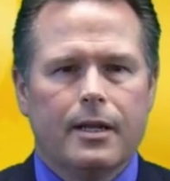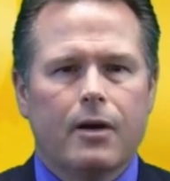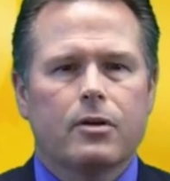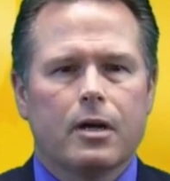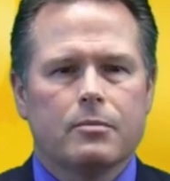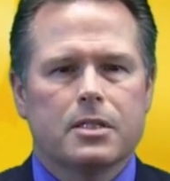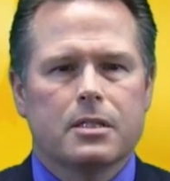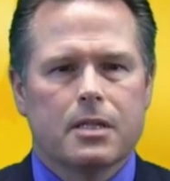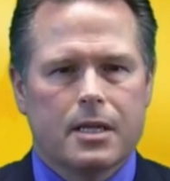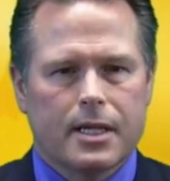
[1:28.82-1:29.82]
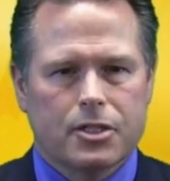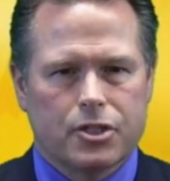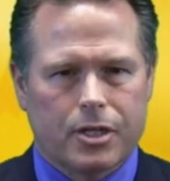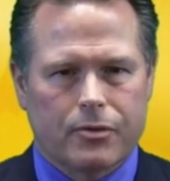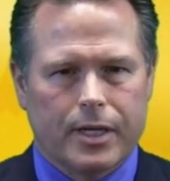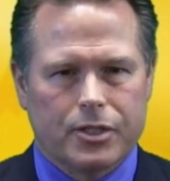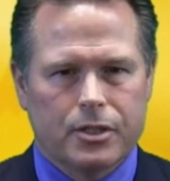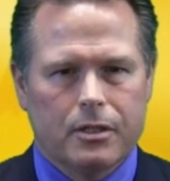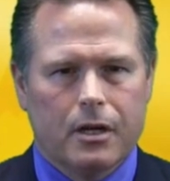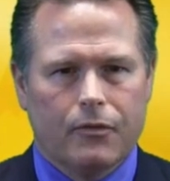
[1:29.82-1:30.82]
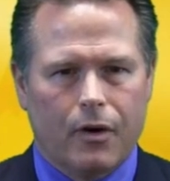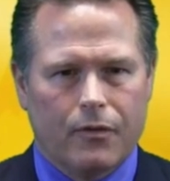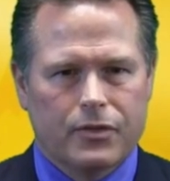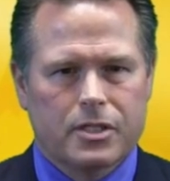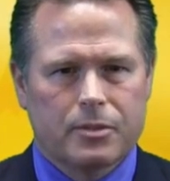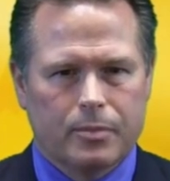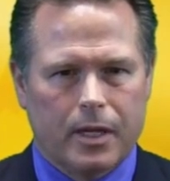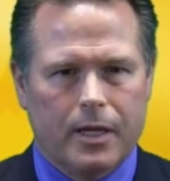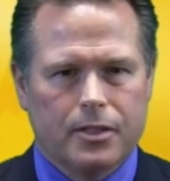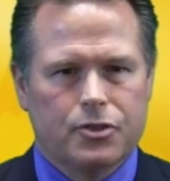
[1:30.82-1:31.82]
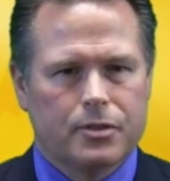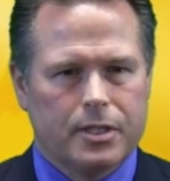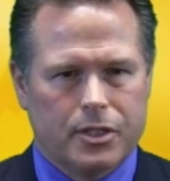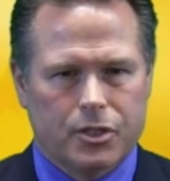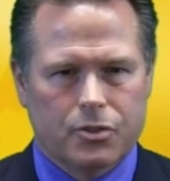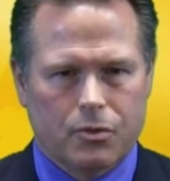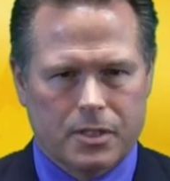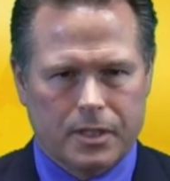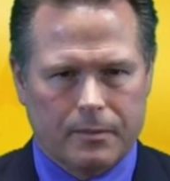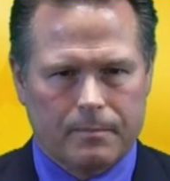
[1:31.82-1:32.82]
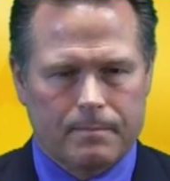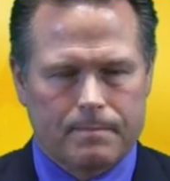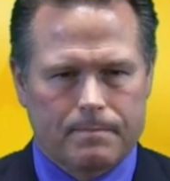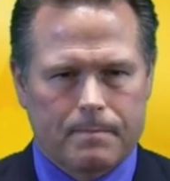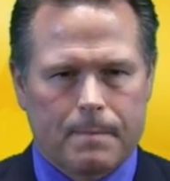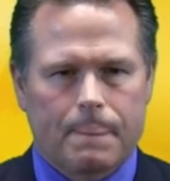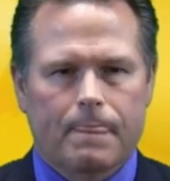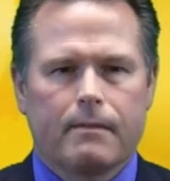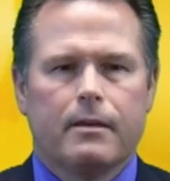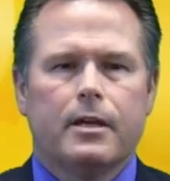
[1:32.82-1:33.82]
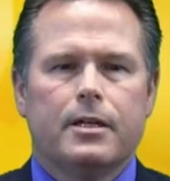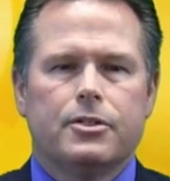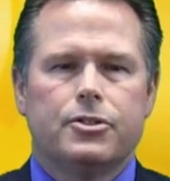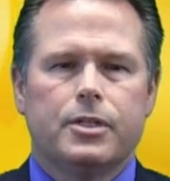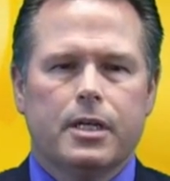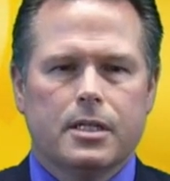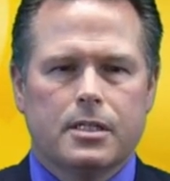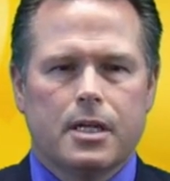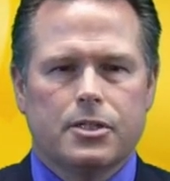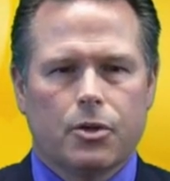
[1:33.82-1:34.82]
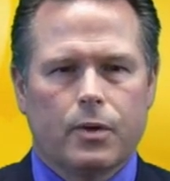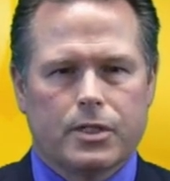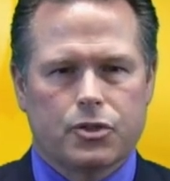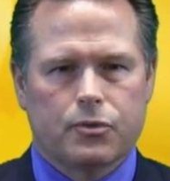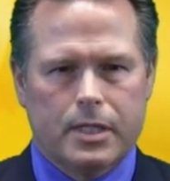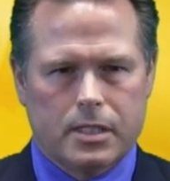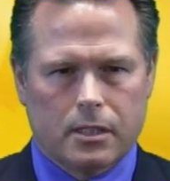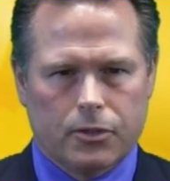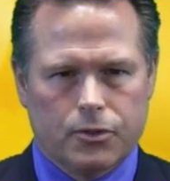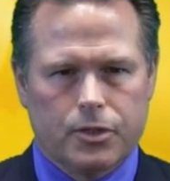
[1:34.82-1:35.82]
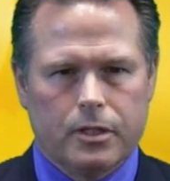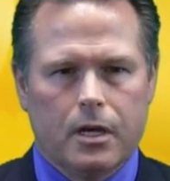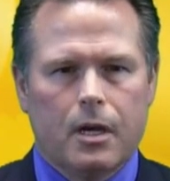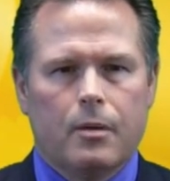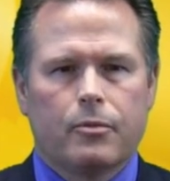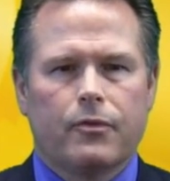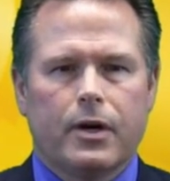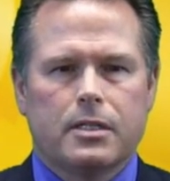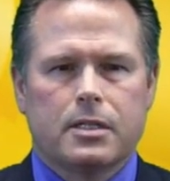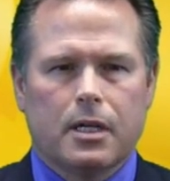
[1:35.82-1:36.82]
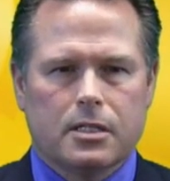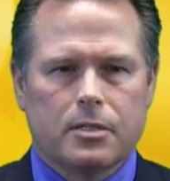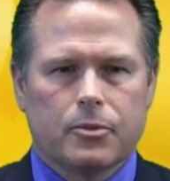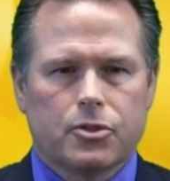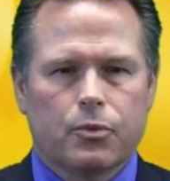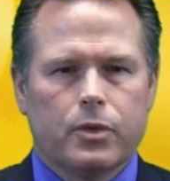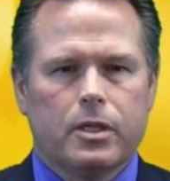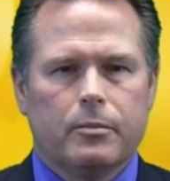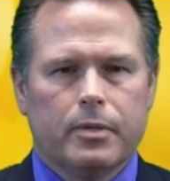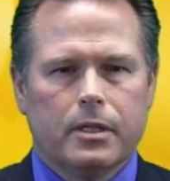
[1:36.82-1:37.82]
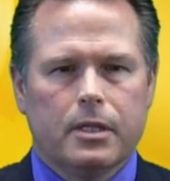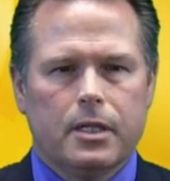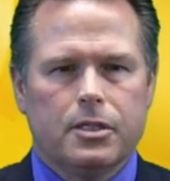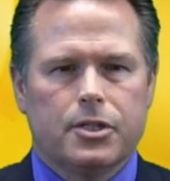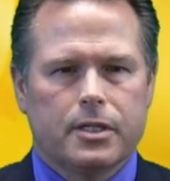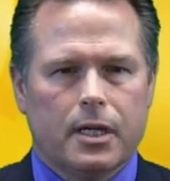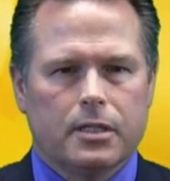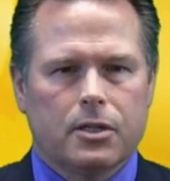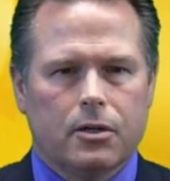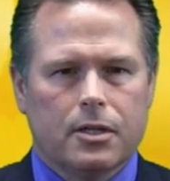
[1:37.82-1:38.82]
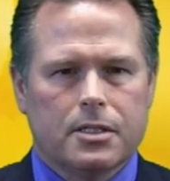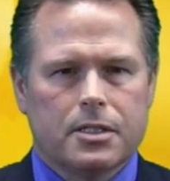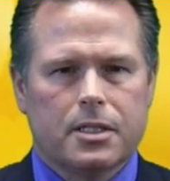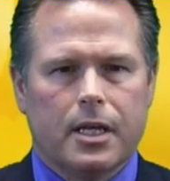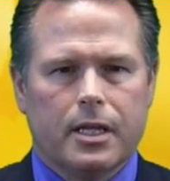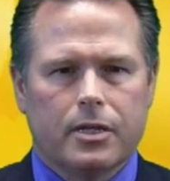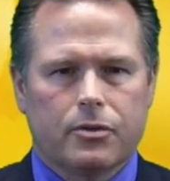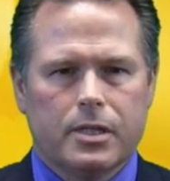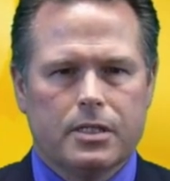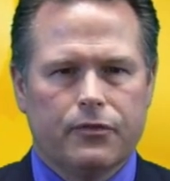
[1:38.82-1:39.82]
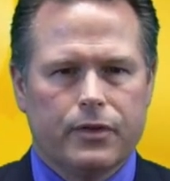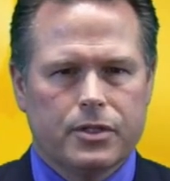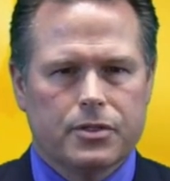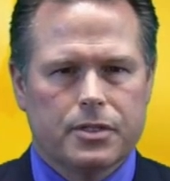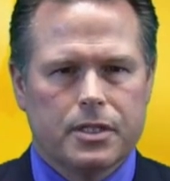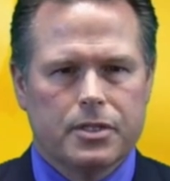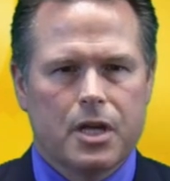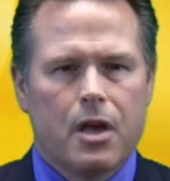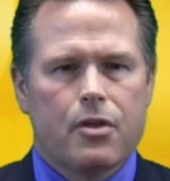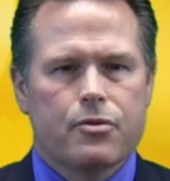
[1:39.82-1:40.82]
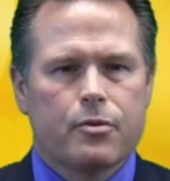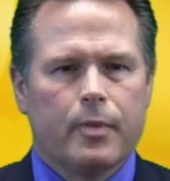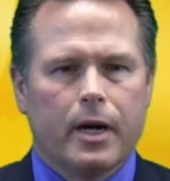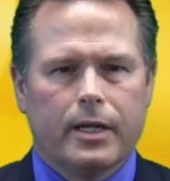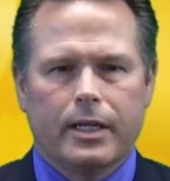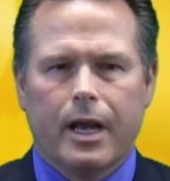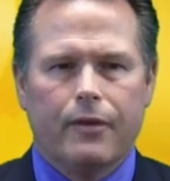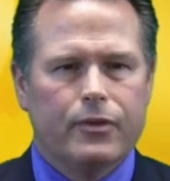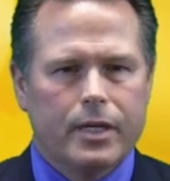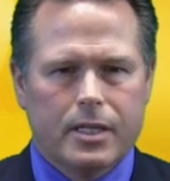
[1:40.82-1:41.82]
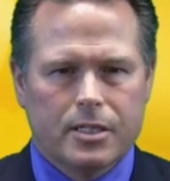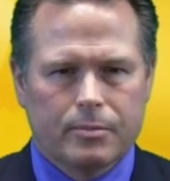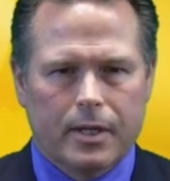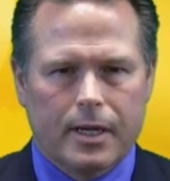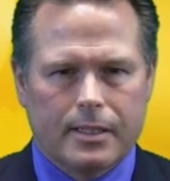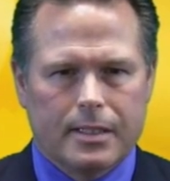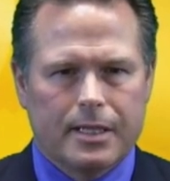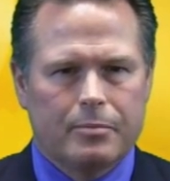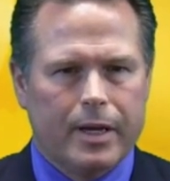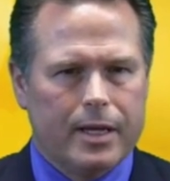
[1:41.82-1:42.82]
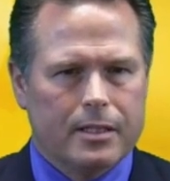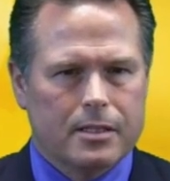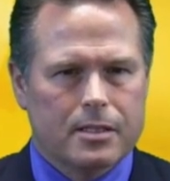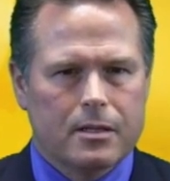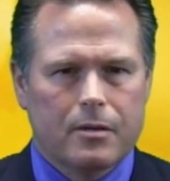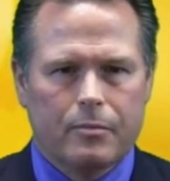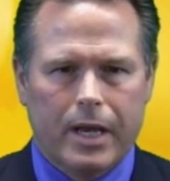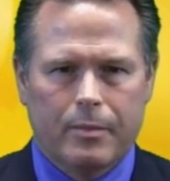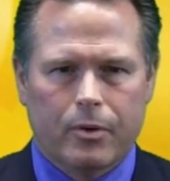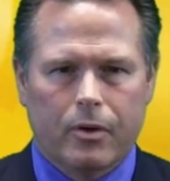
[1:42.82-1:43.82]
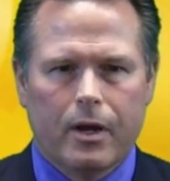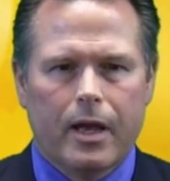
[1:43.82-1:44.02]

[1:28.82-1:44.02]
Now comes the next generation of office supply strategic sourcing. GSA's OS3 solution provides customers with the ability to cut costs and increase efficiencies through buying everyday supplies like pens, paper,